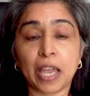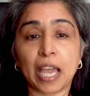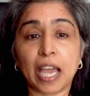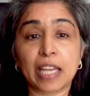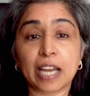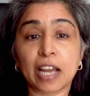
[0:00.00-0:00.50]

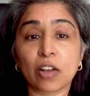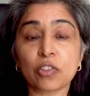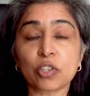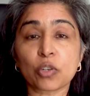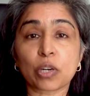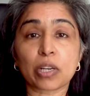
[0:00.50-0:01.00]
And I
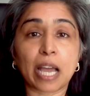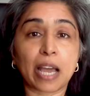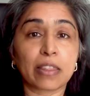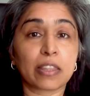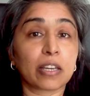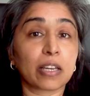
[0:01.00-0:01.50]
also
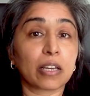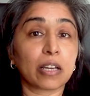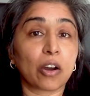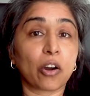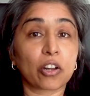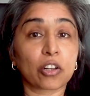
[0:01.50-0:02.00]
had the
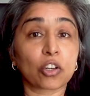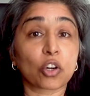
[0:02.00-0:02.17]
article